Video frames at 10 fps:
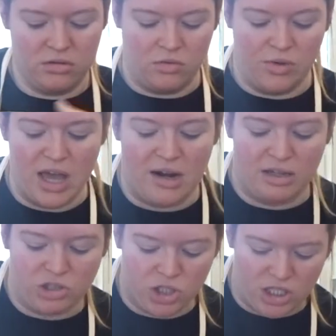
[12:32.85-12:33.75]
Well, we added
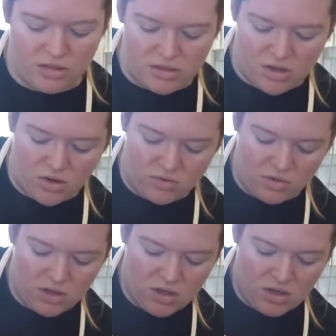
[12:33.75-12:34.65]
extra cheese, so
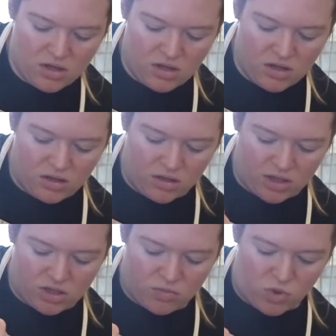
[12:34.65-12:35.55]
a little
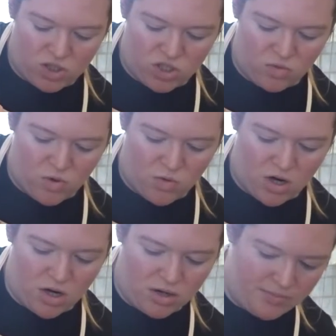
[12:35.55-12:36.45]
extra moisture won't
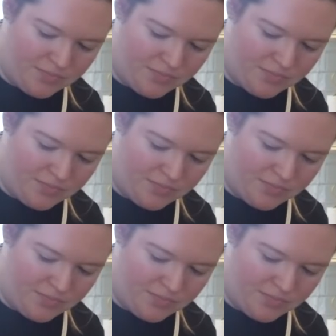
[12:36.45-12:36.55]
hurt.